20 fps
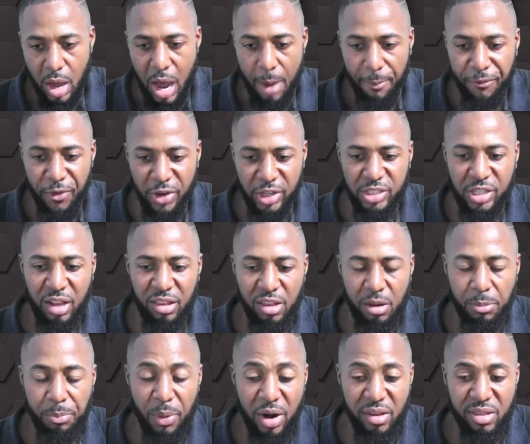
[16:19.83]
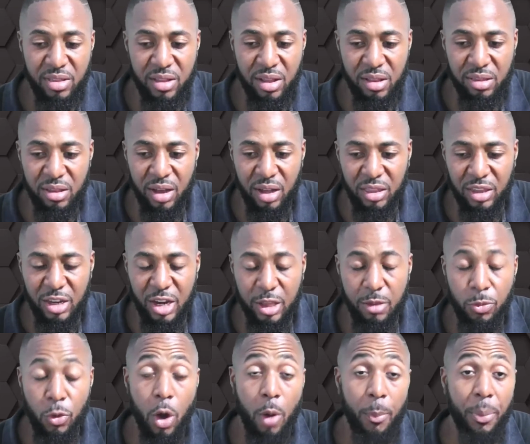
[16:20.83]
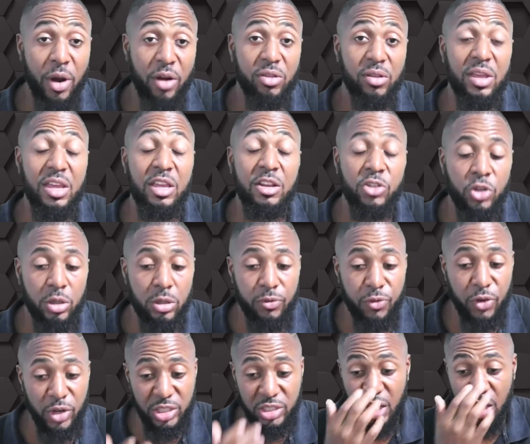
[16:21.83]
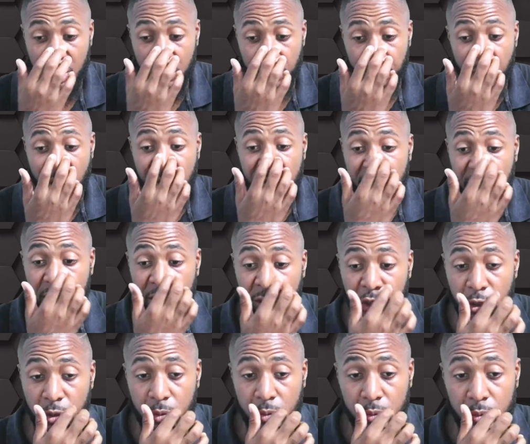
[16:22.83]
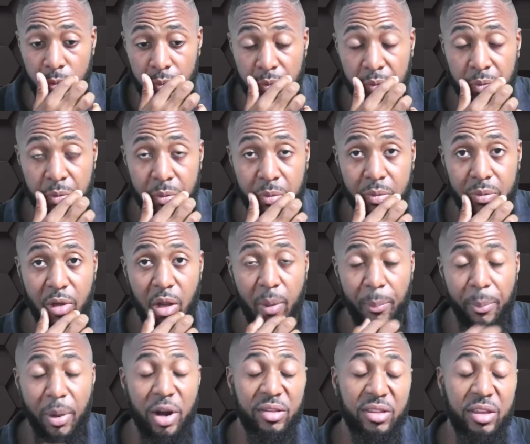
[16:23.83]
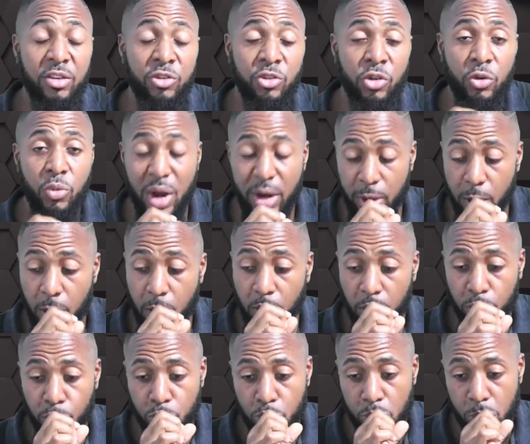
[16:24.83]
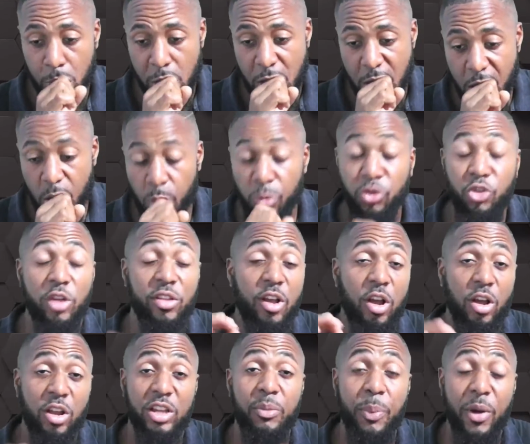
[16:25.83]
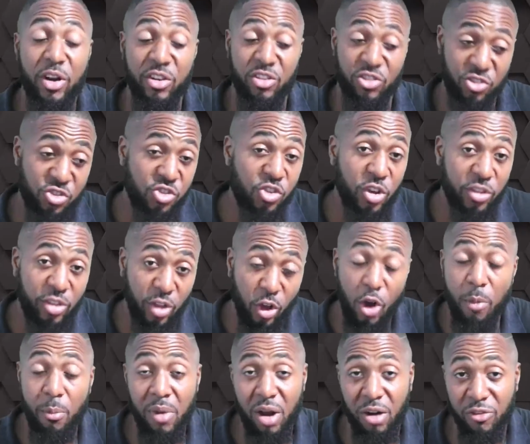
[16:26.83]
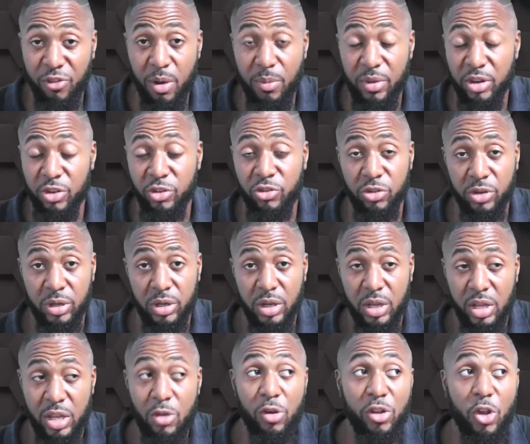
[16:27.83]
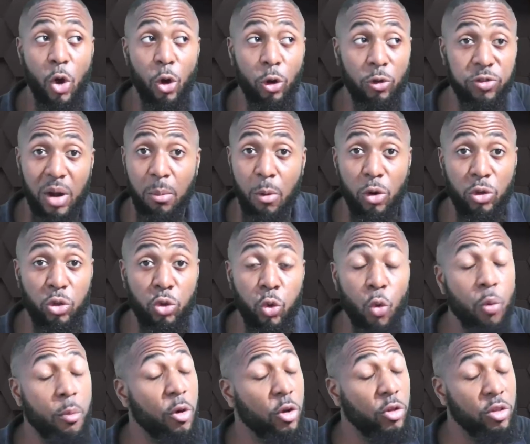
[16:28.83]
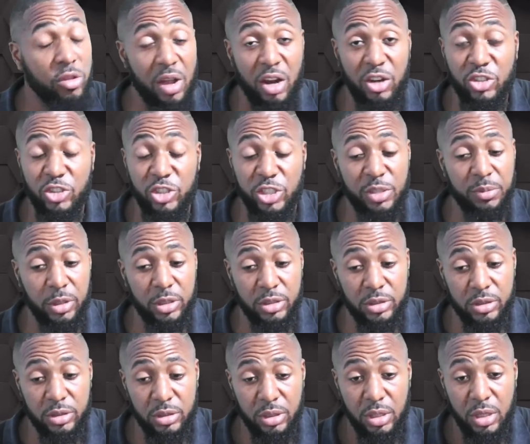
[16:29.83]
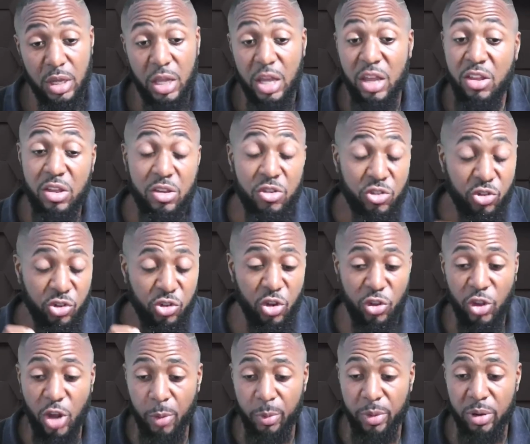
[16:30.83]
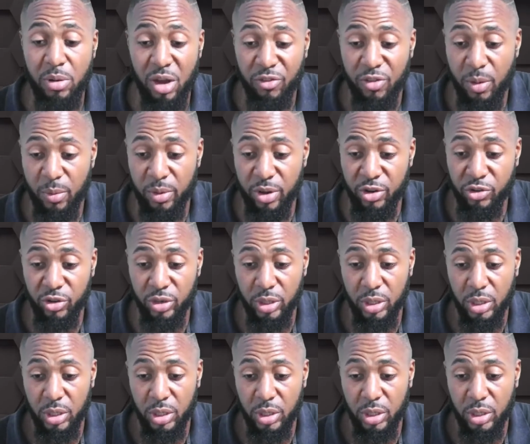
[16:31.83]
Fresh God said Paris not starting at him. No, Paris is injured, Fresh God. Paris injured right now. Paris just come back from injury. He was out for about 2 months or 3 months. He's just coming back from injury.